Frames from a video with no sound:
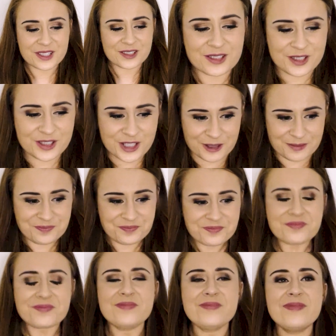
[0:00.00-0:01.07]
So
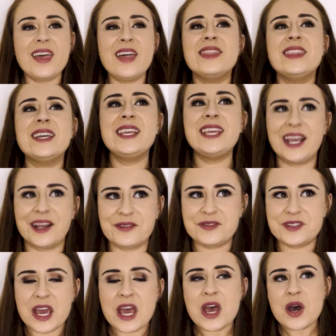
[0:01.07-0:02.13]
the gift,
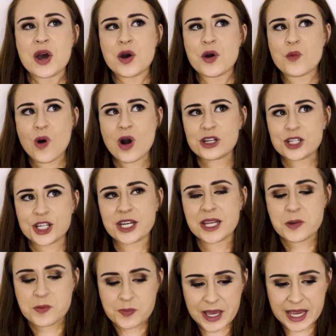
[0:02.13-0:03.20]
what should
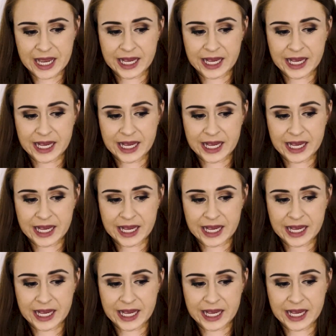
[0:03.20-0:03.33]
it be?